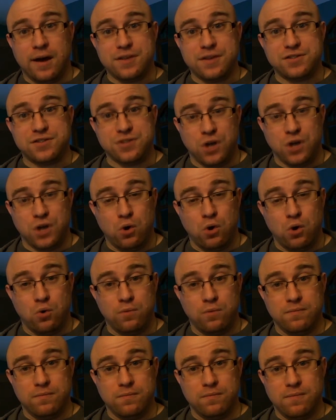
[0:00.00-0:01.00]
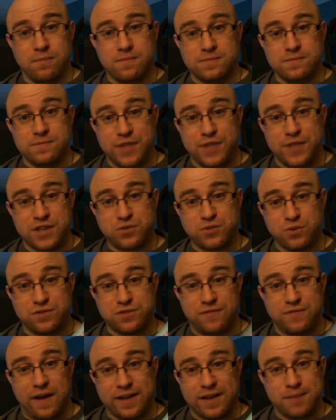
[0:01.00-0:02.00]
So this was
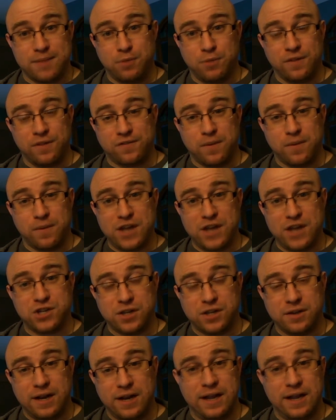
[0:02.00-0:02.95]
valuable information.